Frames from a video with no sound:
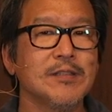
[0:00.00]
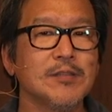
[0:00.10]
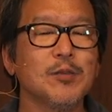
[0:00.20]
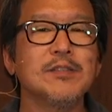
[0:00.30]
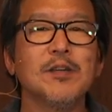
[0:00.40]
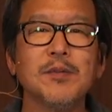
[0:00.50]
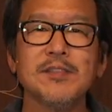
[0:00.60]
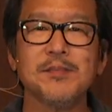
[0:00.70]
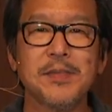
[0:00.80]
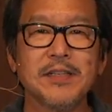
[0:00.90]
So when someone
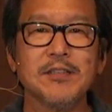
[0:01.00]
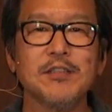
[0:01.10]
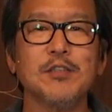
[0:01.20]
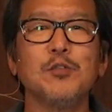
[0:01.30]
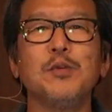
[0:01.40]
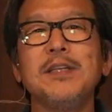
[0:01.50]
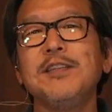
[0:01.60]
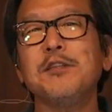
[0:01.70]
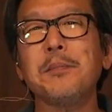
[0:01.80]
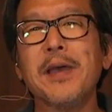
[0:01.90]
is speaking to you, we
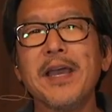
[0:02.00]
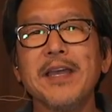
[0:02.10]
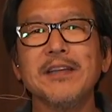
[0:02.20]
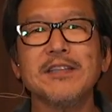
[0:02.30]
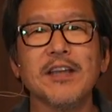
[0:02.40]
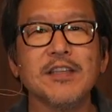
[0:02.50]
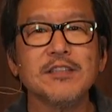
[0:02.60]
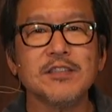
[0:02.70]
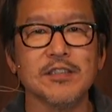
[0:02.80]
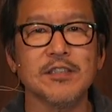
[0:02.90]
need to pay
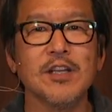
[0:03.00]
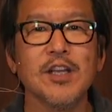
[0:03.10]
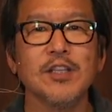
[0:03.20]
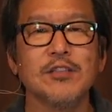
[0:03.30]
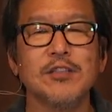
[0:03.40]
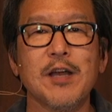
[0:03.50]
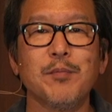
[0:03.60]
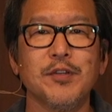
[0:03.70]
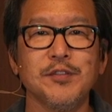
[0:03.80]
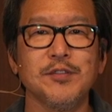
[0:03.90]
attention to that
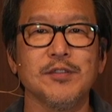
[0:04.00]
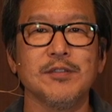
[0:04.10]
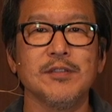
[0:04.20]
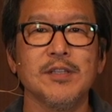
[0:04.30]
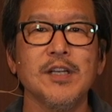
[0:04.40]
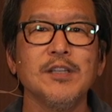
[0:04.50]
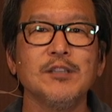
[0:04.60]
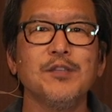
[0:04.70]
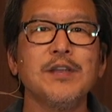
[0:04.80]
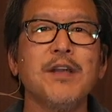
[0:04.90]
person.
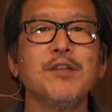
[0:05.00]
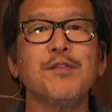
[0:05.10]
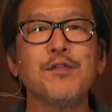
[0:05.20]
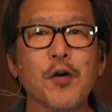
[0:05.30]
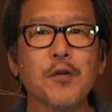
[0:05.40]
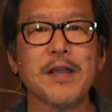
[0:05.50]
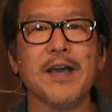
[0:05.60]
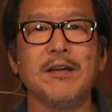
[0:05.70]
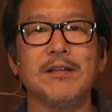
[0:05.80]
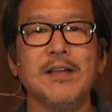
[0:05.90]
So if you have your phone
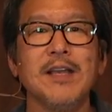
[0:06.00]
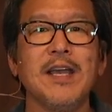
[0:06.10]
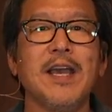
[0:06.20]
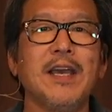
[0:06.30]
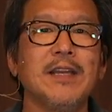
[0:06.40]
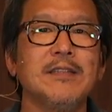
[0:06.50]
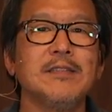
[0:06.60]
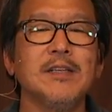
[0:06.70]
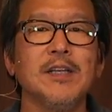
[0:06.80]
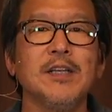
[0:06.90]
out and
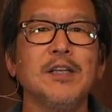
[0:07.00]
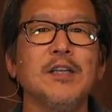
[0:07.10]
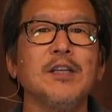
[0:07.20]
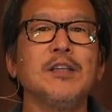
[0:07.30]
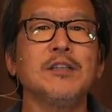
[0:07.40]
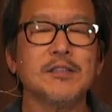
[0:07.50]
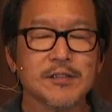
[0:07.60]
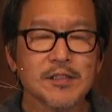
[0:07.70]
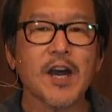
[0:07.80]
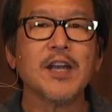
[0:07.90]
you're
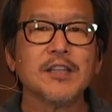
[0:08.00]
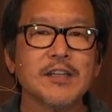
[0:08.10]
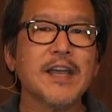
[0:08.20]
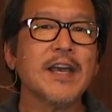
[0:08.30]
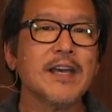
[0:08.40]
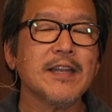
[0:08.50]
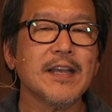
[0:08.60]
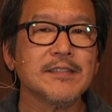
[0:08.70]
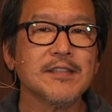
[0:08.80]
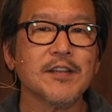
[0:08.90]
just nodding your head
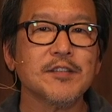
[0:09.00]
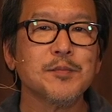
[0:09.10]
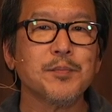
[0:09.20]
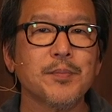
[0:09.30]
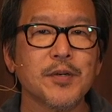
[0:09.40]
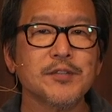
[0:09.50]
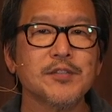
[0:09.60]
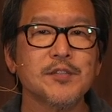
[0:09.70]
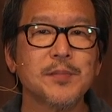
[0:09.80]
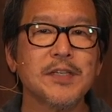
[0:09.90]
as the other
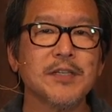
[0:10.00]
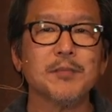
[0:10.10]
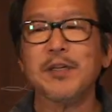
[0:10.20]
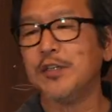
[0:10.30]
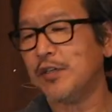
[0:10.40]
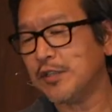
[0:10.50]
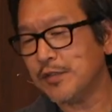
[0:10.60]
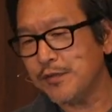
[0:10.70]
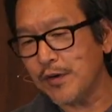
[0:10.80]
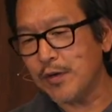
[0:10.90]
person's speaking, but you're on your
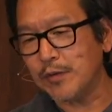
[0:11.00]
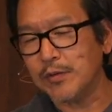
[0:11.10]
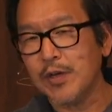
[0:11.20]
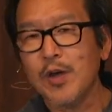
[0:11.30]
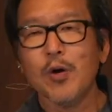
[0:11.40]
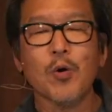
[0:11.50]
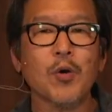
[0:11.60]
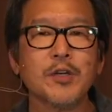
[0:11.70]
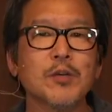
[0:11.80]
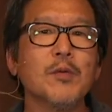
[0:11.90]
phone,
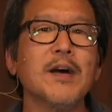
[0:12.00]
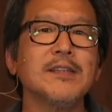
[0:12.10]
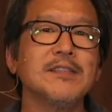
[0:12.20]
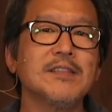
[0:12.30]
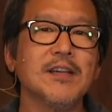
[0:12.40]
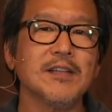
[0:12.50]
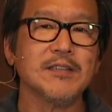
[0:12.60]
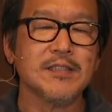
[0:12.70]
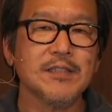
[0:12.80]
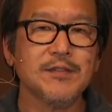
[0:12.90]
or you're watching
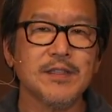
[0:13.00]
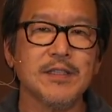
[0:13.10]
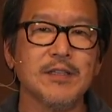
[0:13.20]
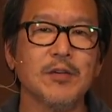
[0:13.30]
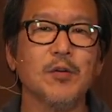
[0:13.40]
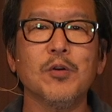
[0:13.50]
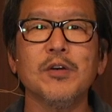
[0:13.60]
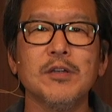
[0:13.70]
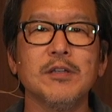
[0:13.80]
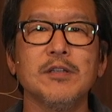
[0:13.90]
TV,
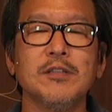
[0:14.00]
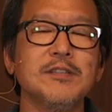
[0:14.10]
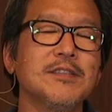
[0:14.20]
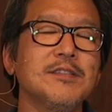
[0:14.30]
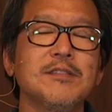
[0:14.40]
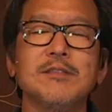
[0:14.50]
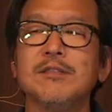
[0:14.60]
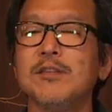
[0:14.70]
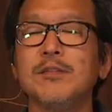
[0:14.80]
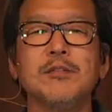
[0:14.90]
or you're just
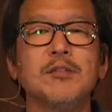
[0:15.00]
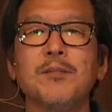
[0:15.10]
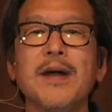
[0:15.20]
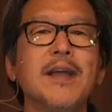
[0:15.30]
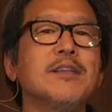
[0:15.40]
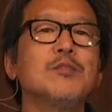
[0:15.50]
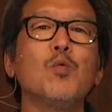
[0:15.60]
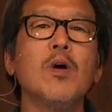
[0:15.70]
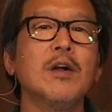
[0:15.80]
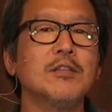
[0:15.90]
your mind is
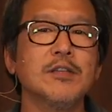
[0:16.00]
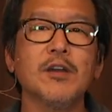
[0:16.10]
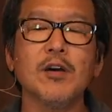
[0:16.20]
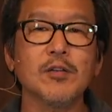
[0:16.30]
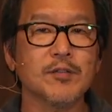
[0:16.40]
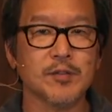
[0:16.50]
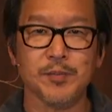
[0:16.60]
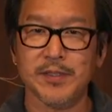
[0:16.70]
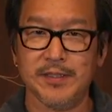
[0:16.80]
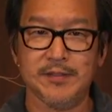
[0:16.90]
wandering all over the
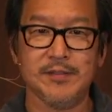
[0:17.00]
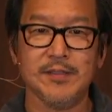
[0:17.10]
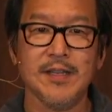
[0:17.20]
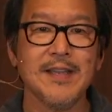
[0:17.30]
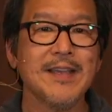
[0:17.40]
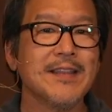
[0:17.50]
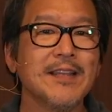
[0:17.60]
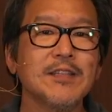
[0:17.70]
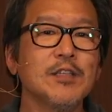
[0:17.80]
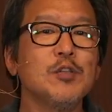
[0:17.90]
place,
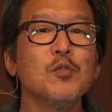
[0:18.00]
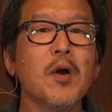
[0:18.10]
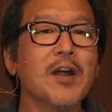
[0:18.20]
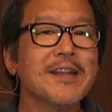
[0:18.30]
then you are